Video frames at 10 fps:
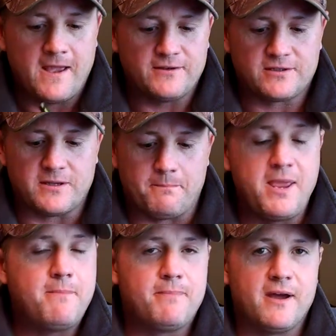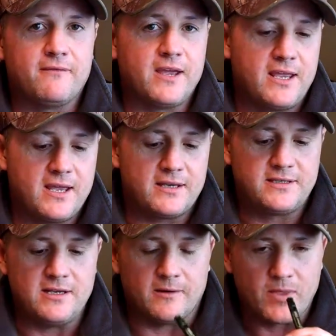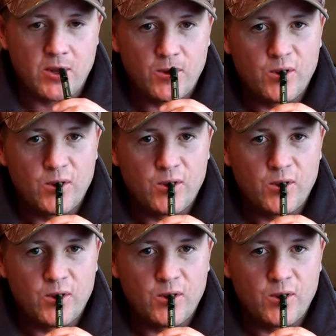And just the peep of a teal.